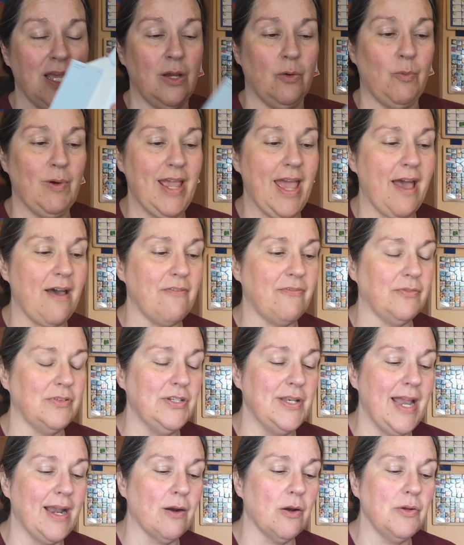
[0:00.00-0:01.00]
We have
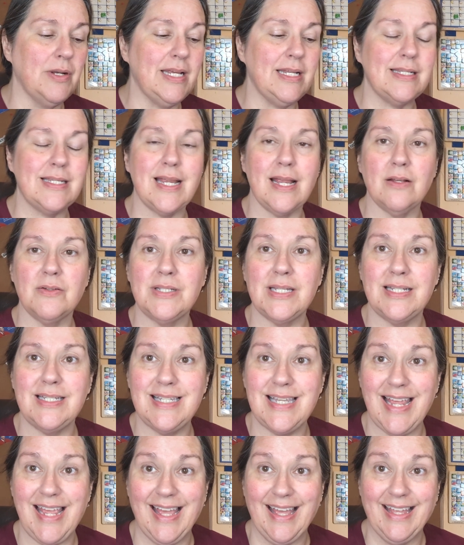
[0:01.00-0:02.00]
narrowed it down to
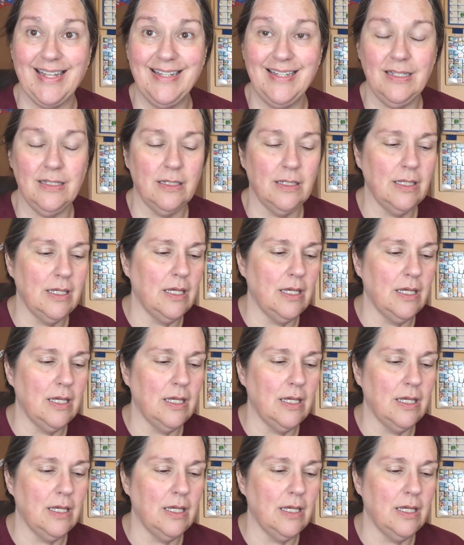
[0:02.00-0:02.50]
10.